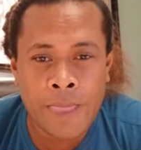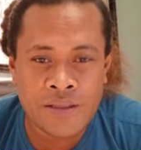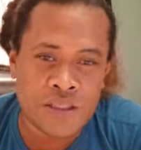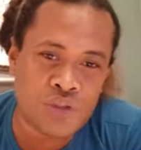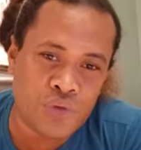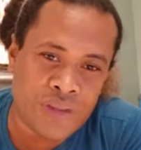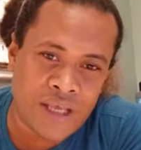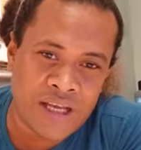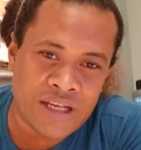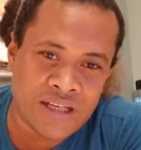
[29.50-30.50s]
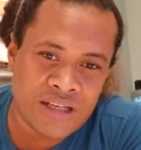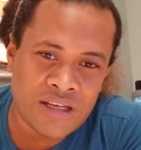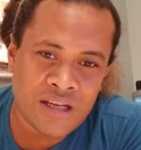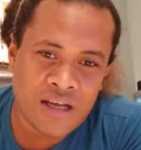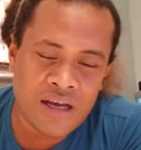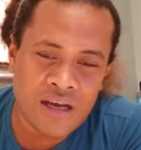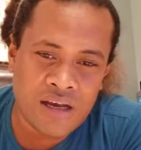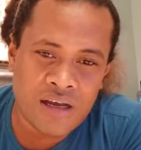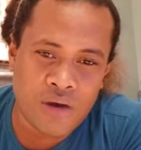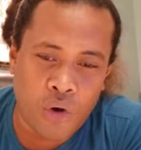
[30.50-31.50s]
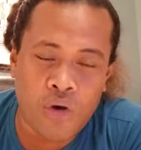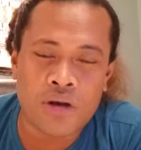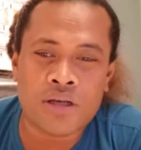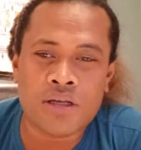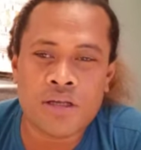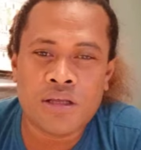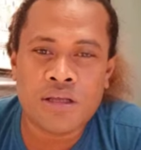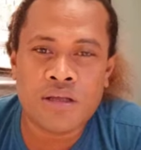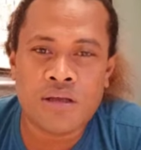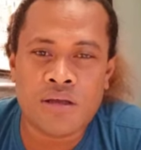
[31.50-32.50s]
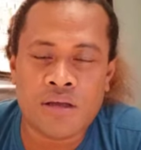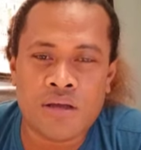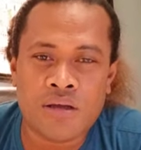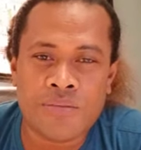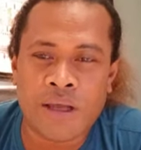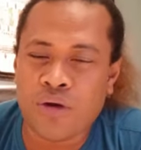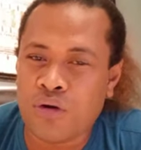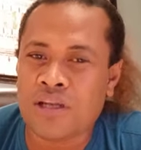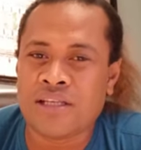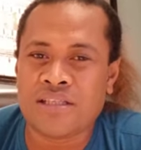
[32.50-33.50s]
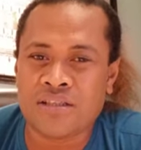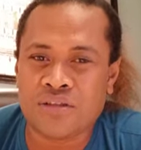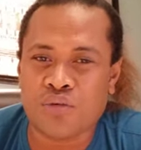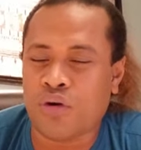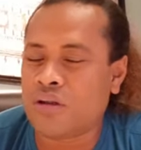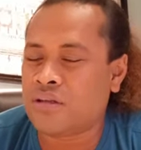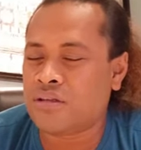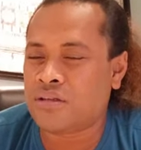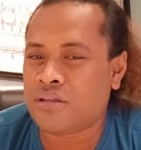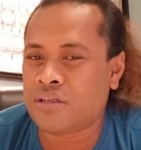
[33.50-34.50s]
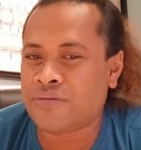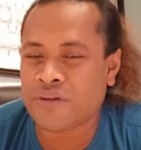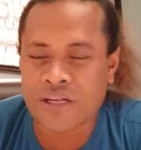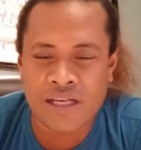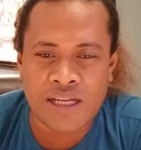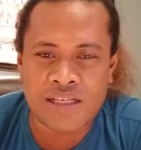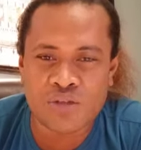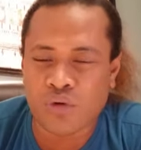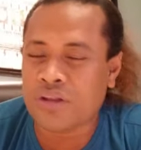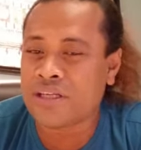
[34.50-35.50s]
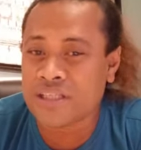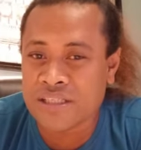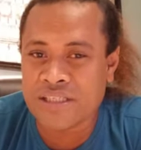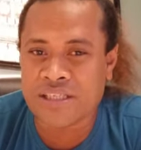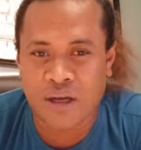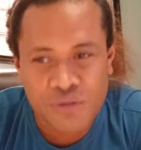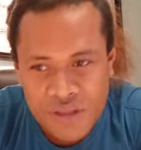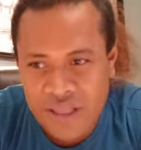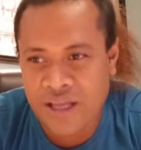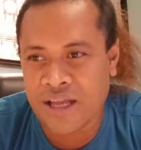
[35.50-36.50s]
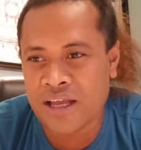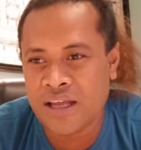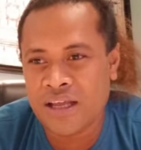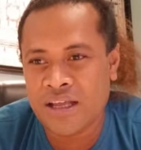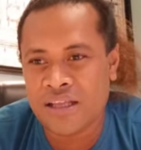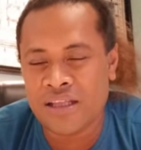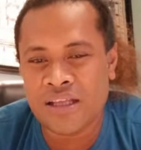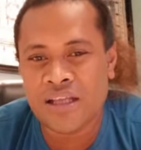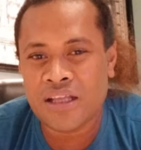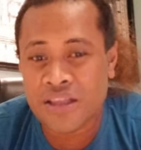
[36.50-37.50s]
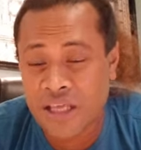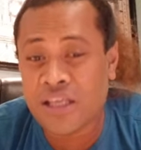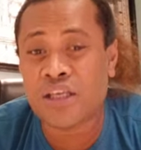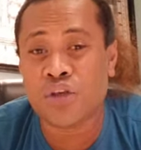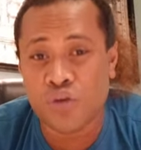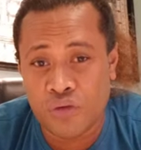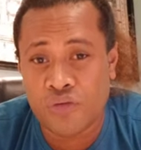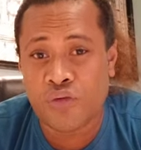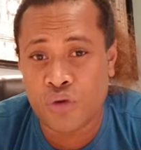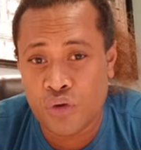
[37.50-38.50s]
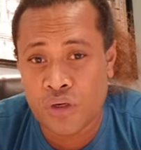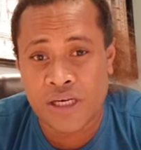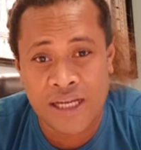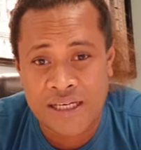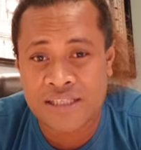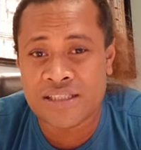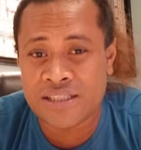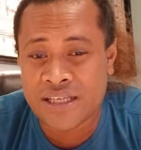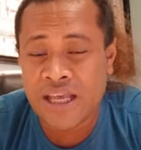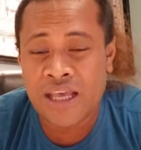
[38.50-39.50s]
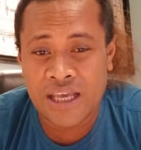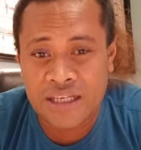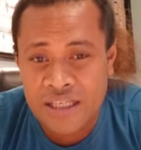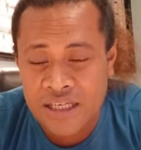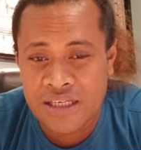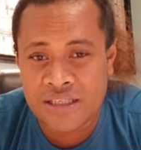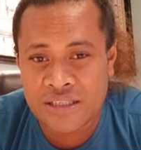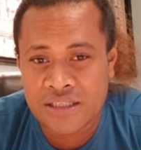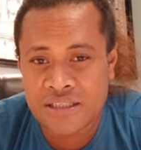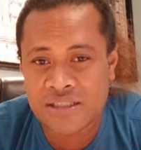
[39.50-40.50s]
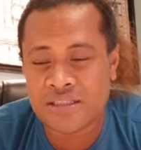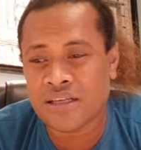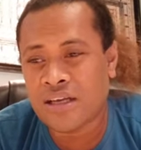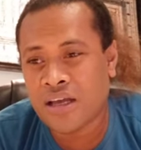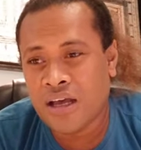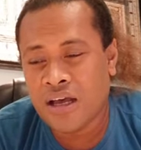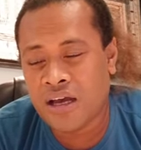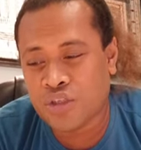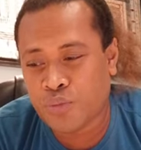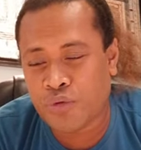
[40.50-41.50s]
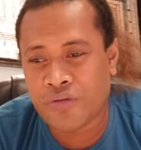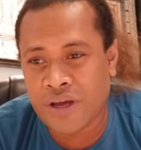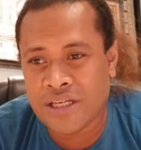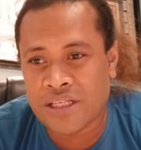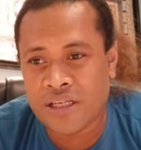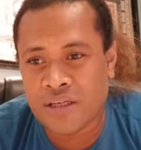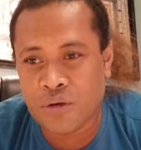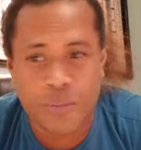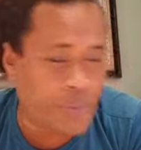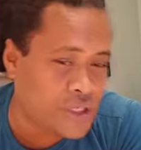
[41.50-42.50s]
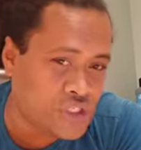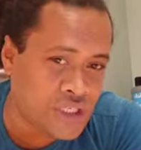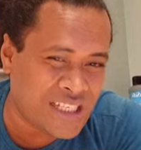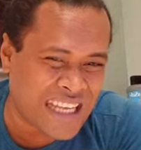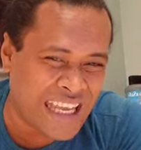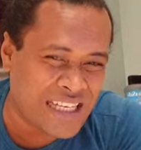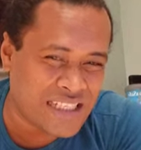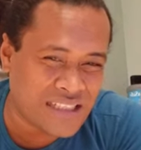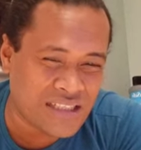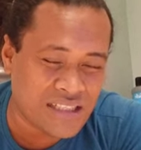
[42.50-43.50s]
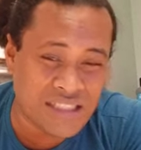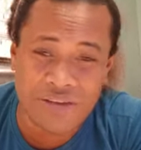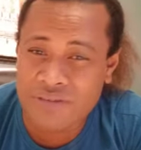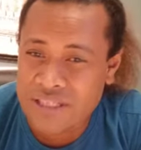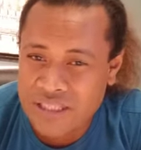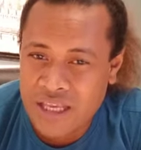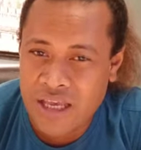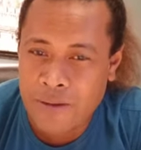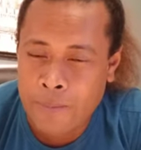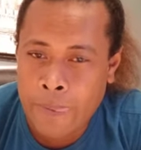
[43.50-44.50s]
just to thank uh, all uh, my colleagues, to all the frontliners, all the nurses out there, eh? thanking you for your relentless adherence uh, to providing compassionate and uh, selfless care